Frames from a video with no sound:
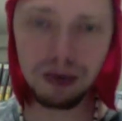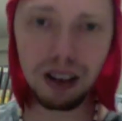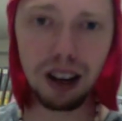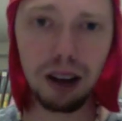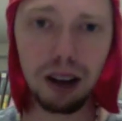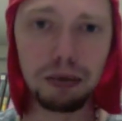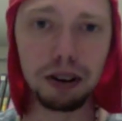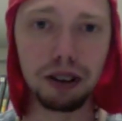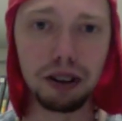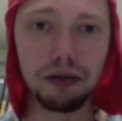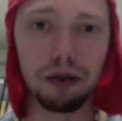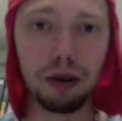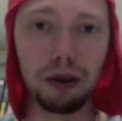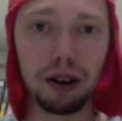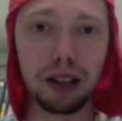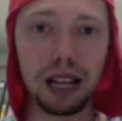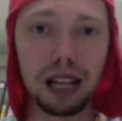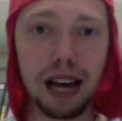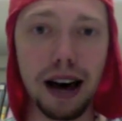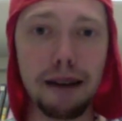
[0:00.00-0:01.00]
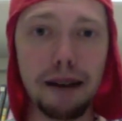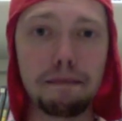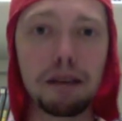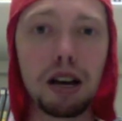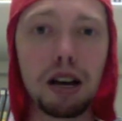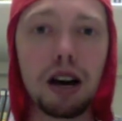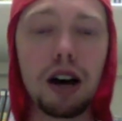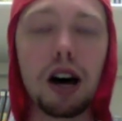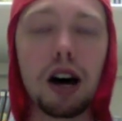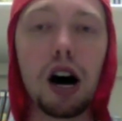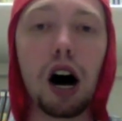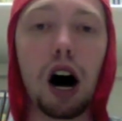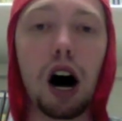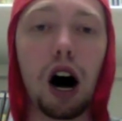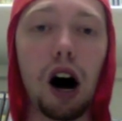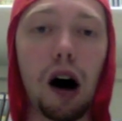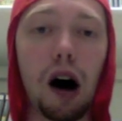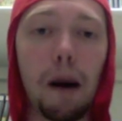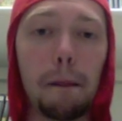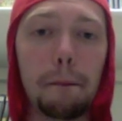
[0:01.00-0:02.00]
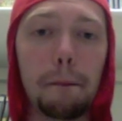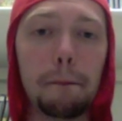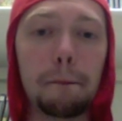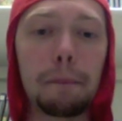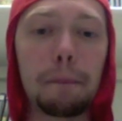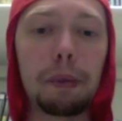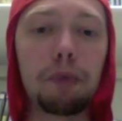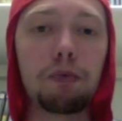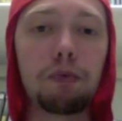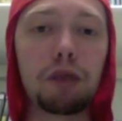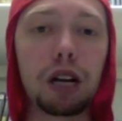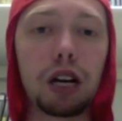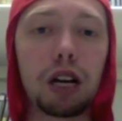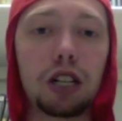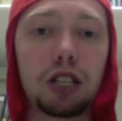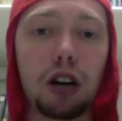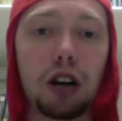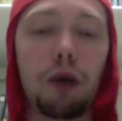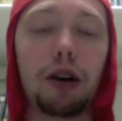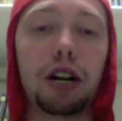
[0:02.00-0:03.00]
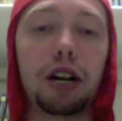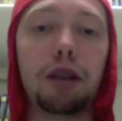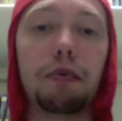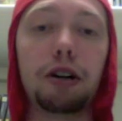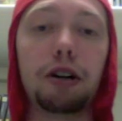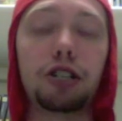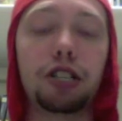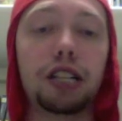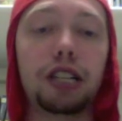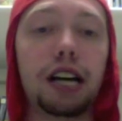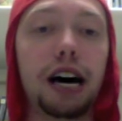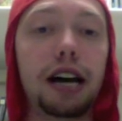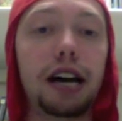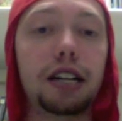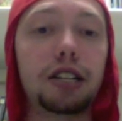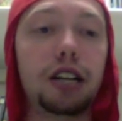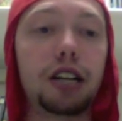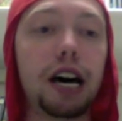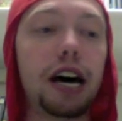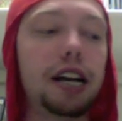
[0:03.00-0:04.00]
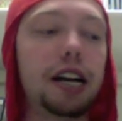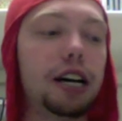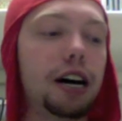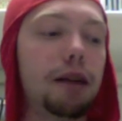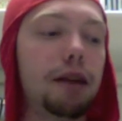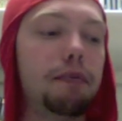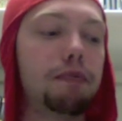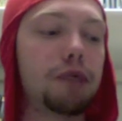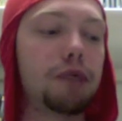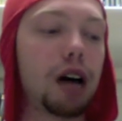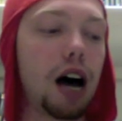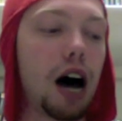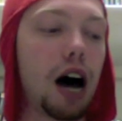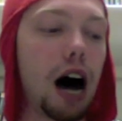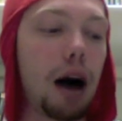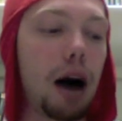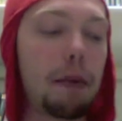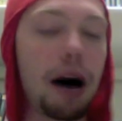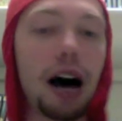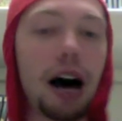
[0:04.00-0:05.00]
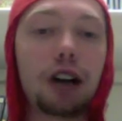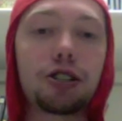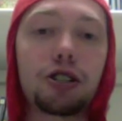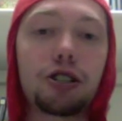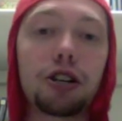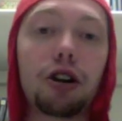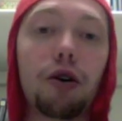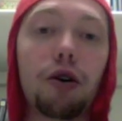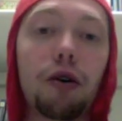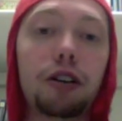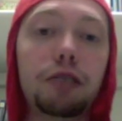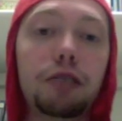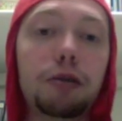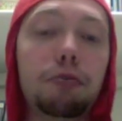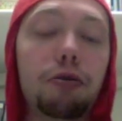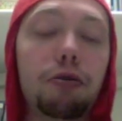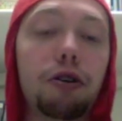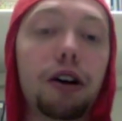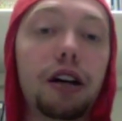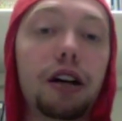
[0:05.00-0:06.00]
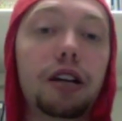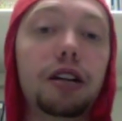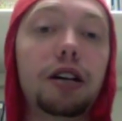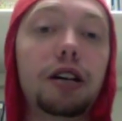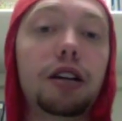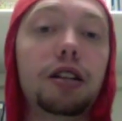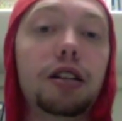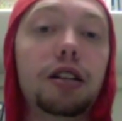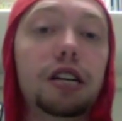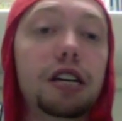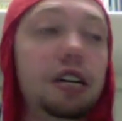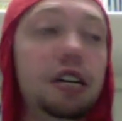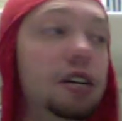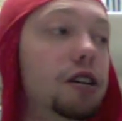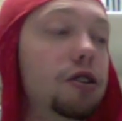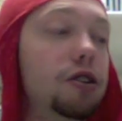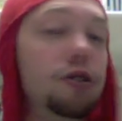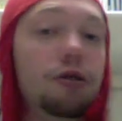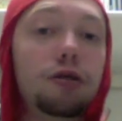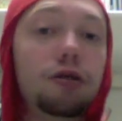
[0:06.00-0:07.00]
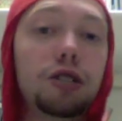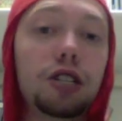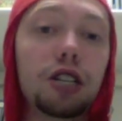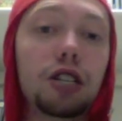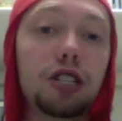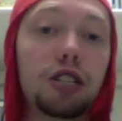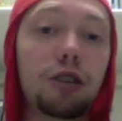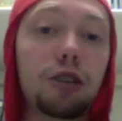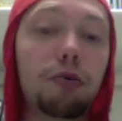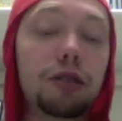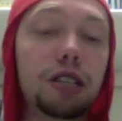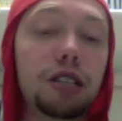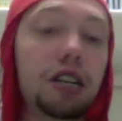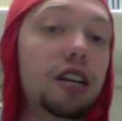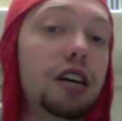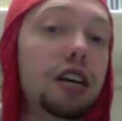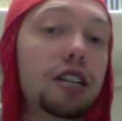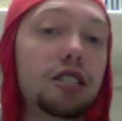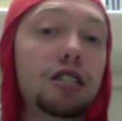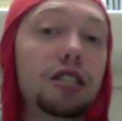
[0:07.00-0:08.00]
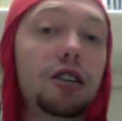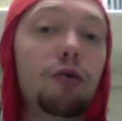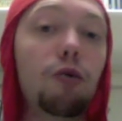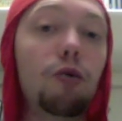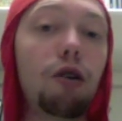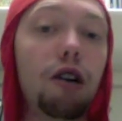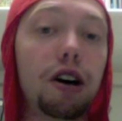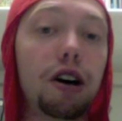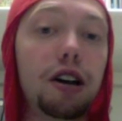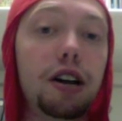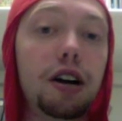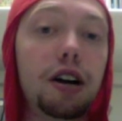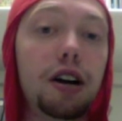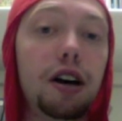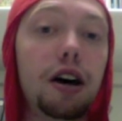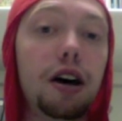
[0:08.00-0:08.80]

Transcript: I'm looking forward to that. Um, so I wanted to mention that, and um, I'm actually going to be putting the new system with the EST1